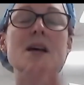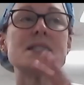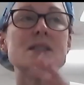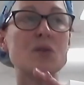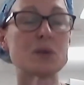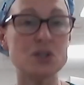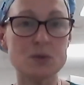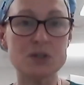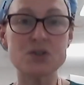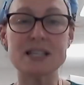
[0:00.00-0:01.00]
So if we do
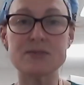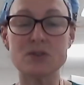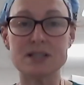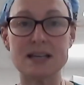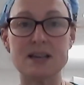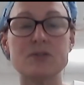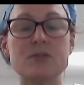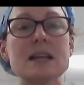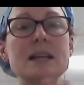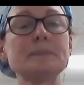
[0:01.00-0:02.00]
a transfer on day
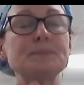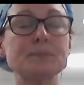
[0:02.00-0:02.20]
three,